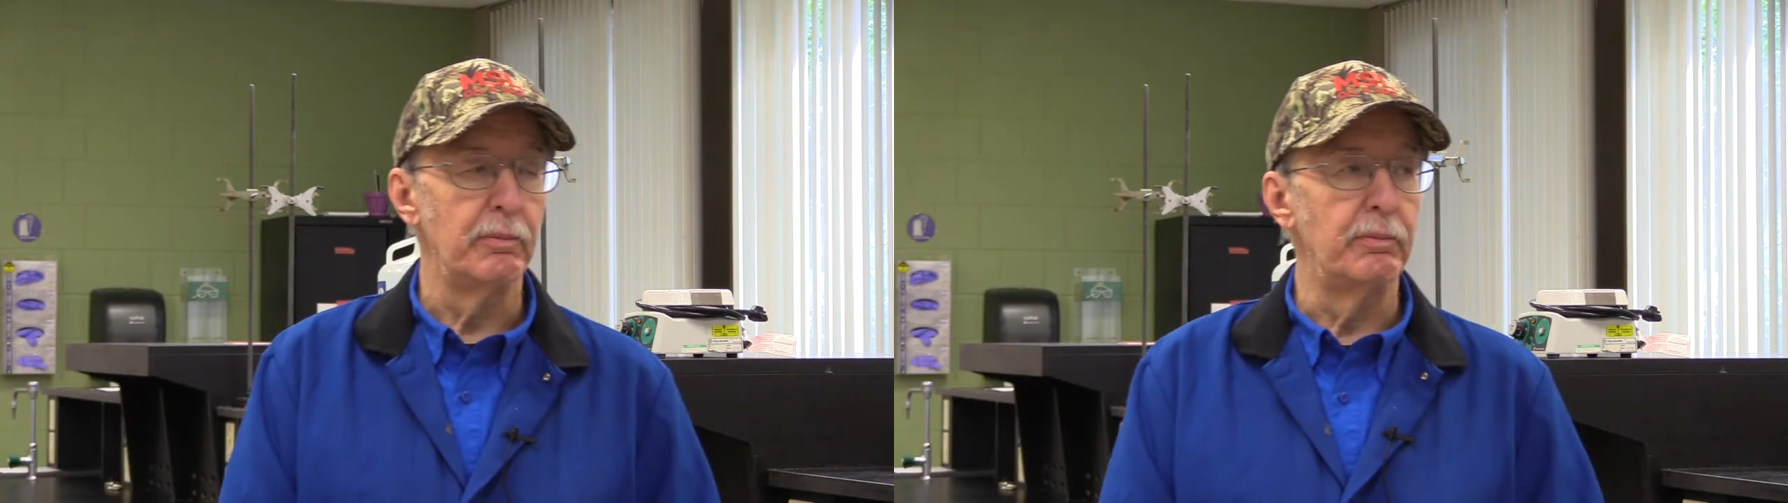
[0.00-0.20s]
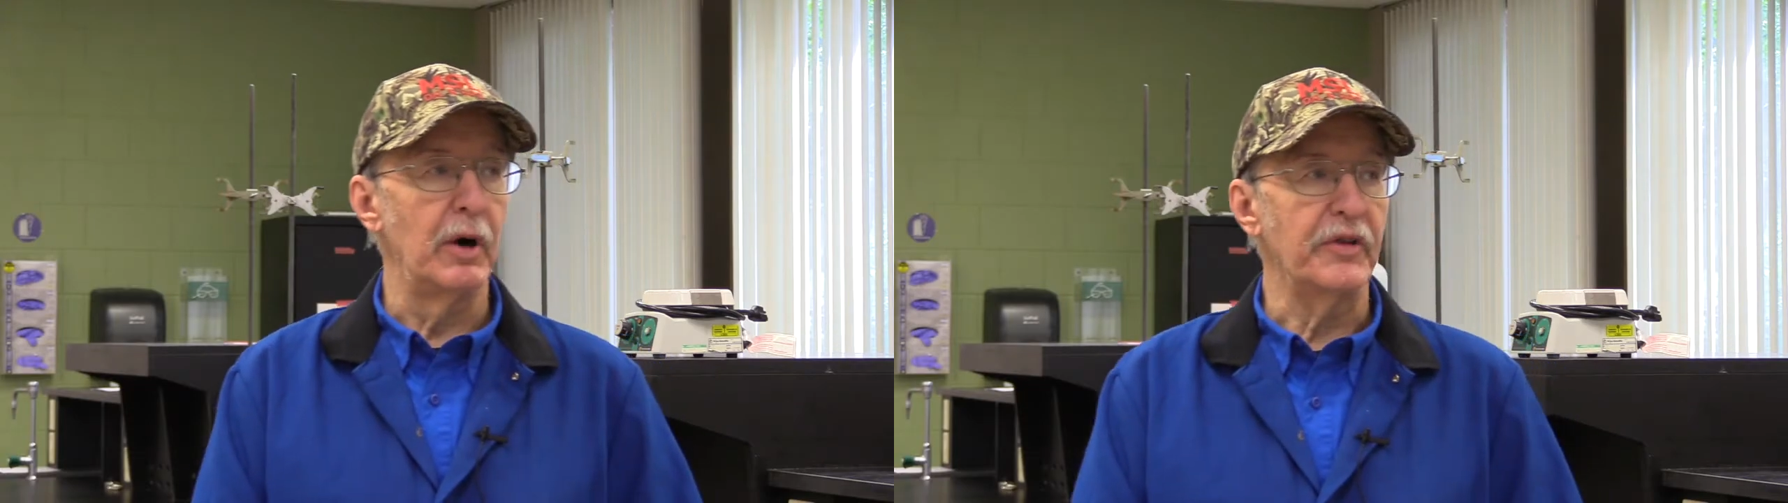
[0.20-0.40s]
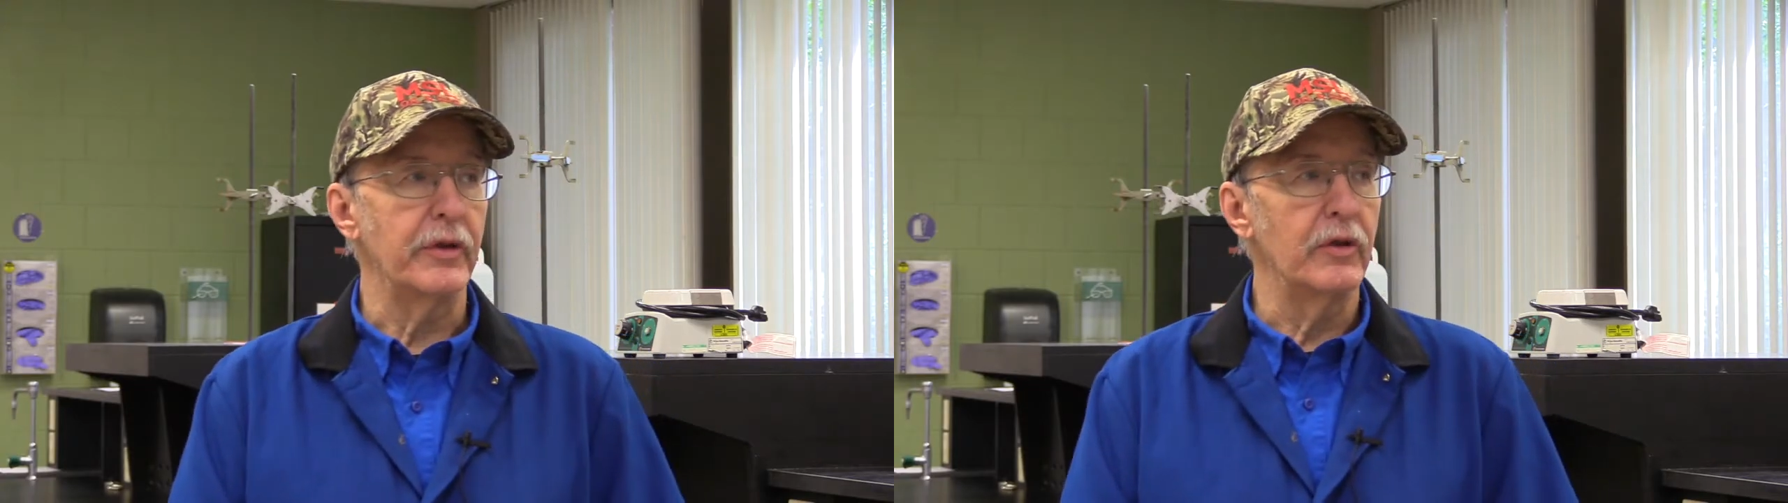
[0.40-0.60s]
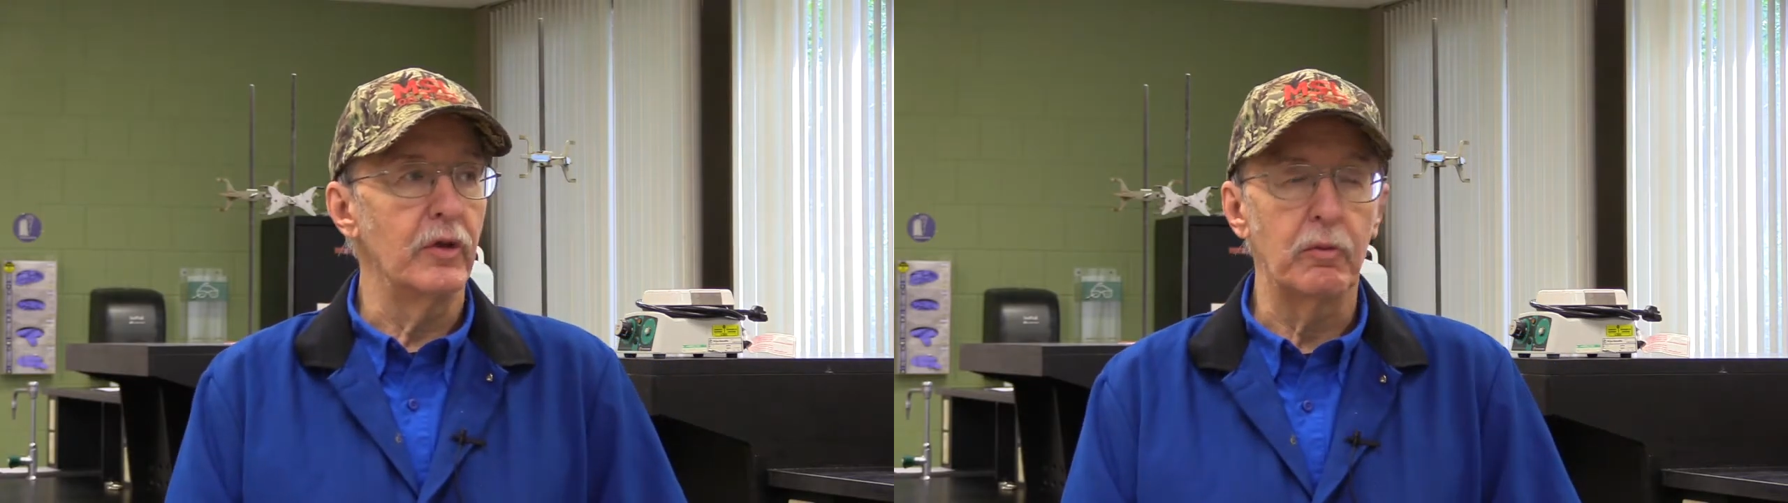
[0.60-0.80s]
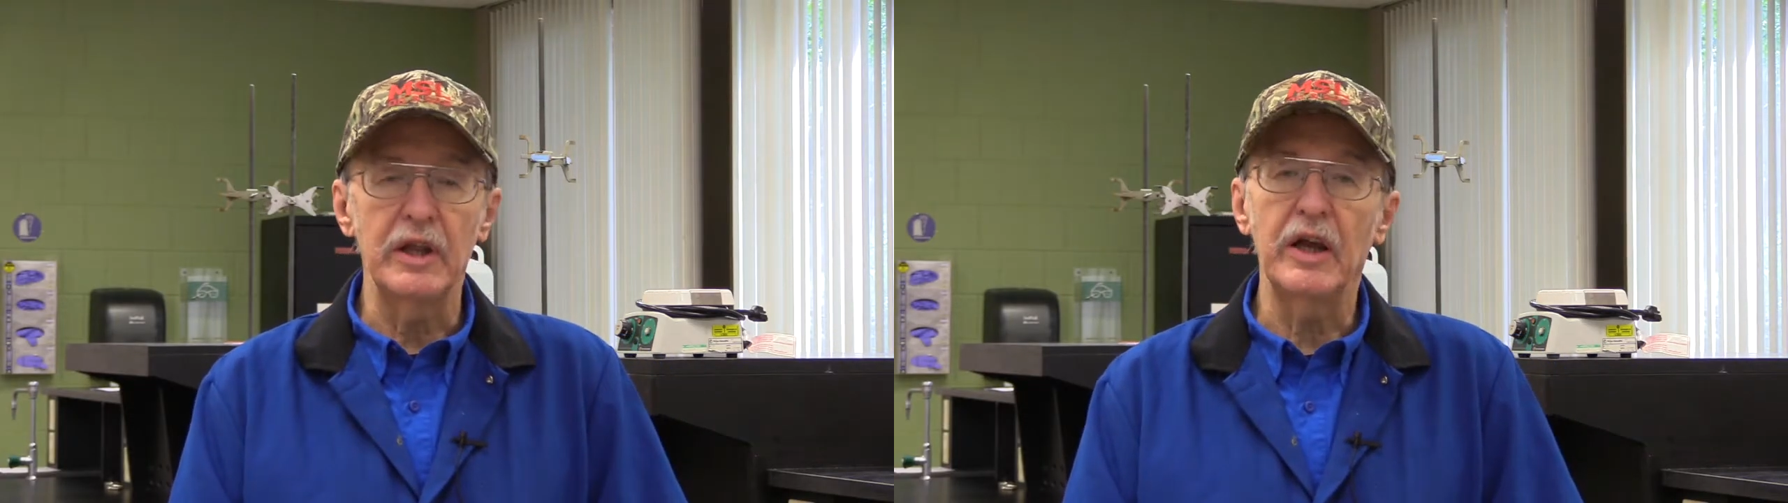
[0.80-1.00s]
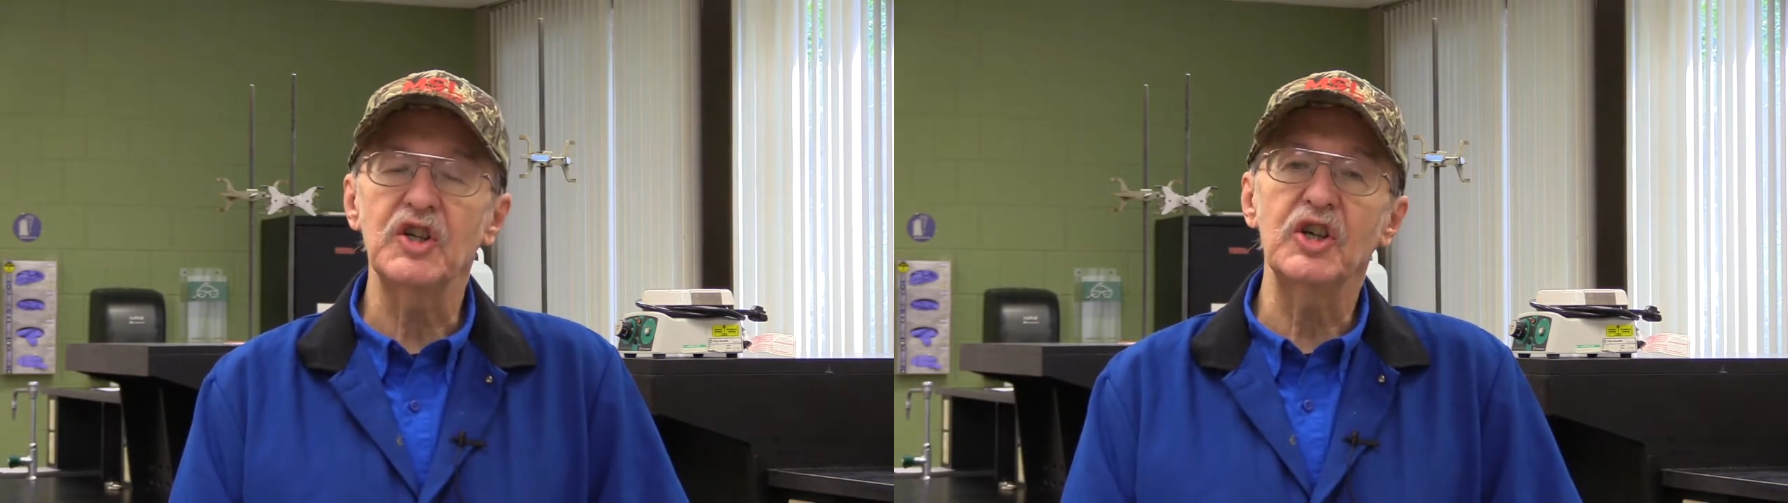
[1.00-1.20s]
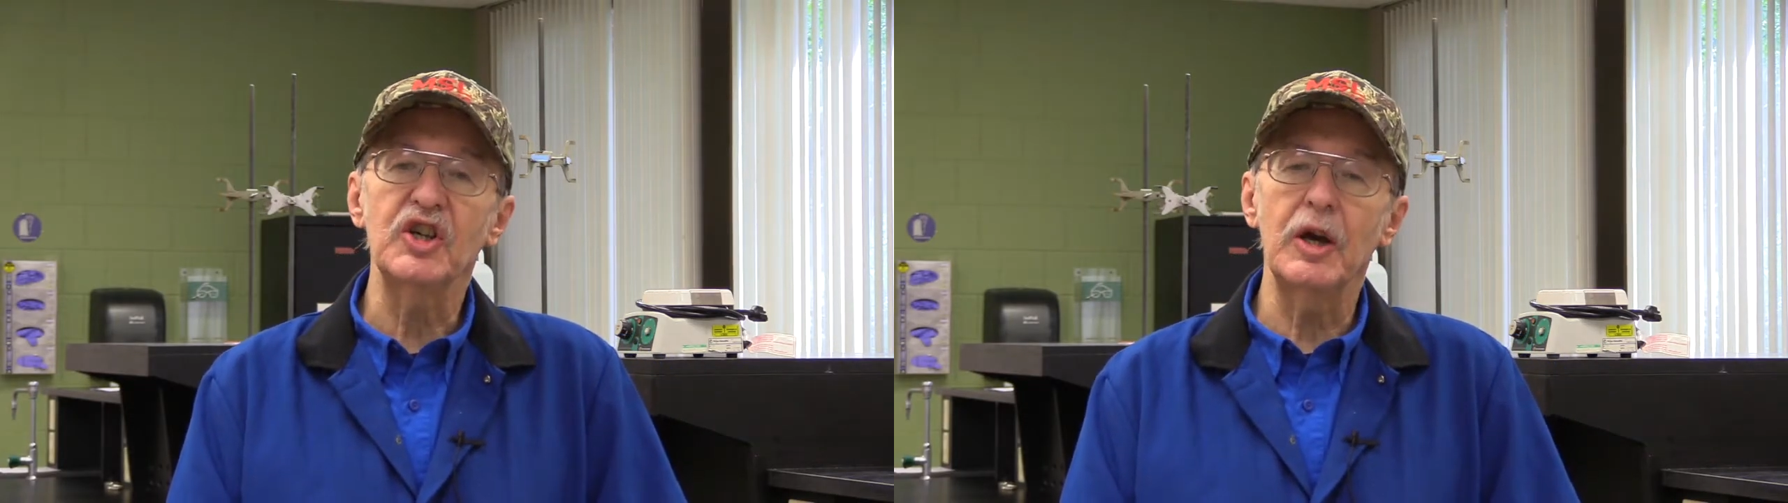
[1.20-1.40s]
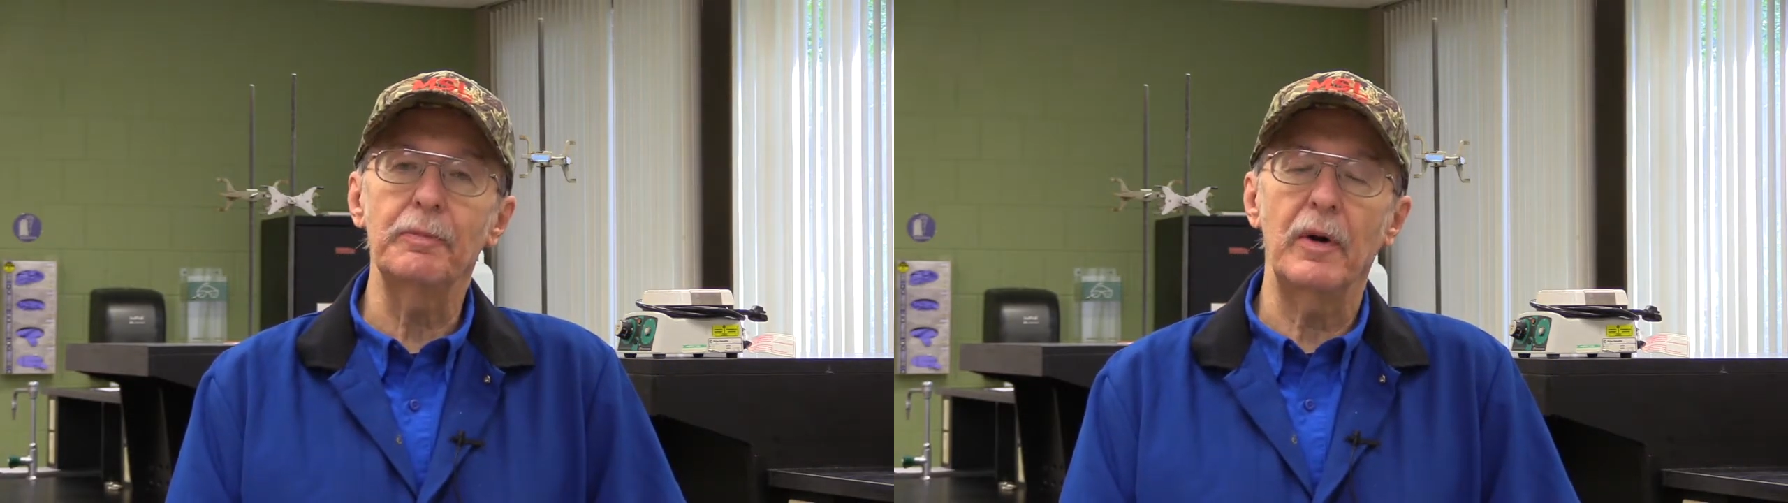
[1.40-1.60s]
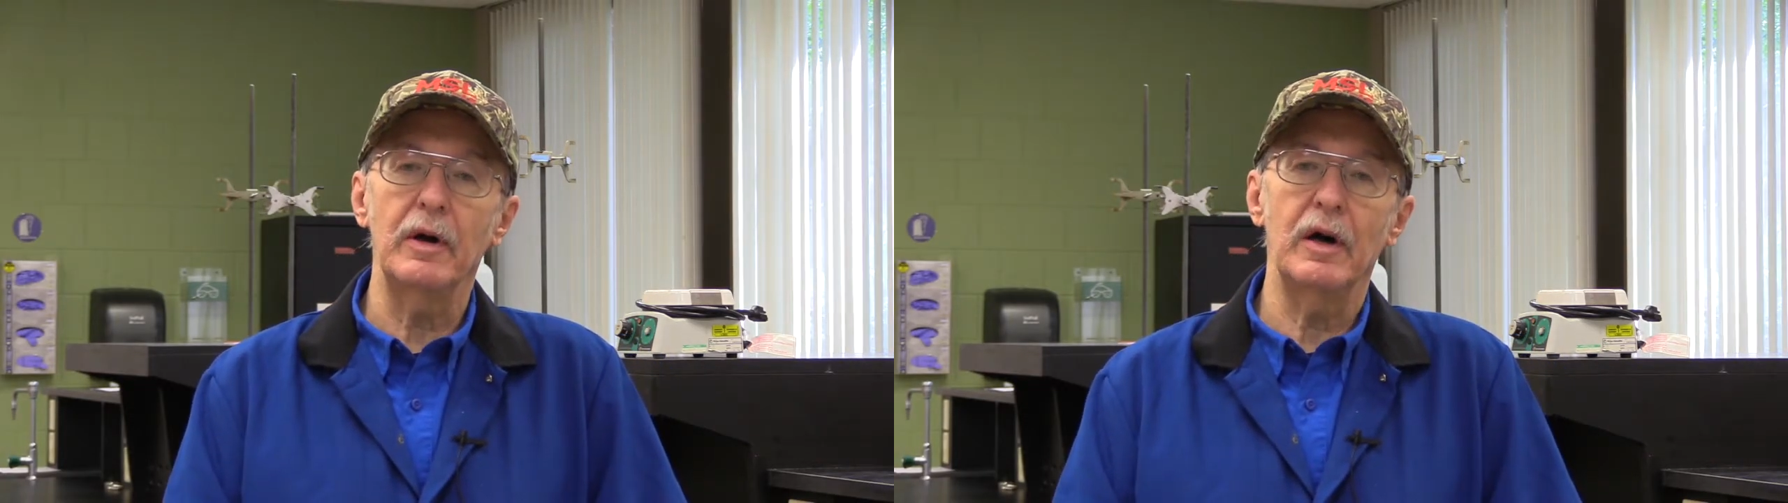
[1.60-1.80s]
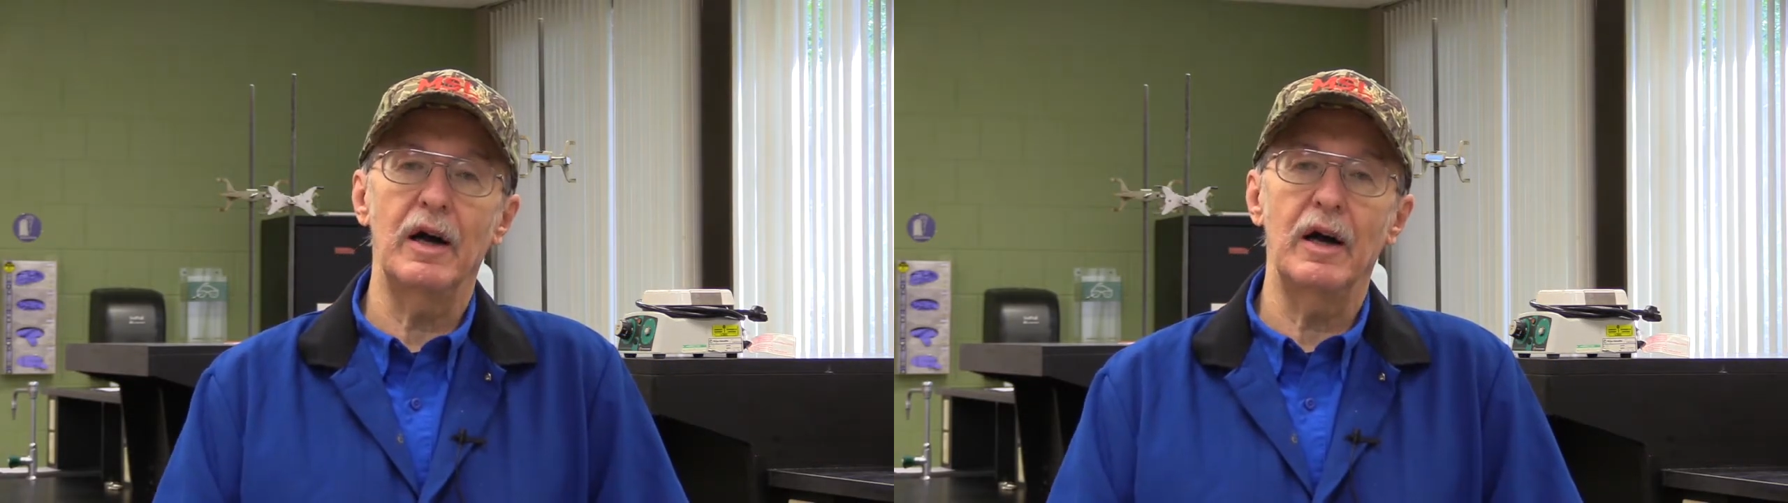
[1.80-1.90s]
But the relationship uh,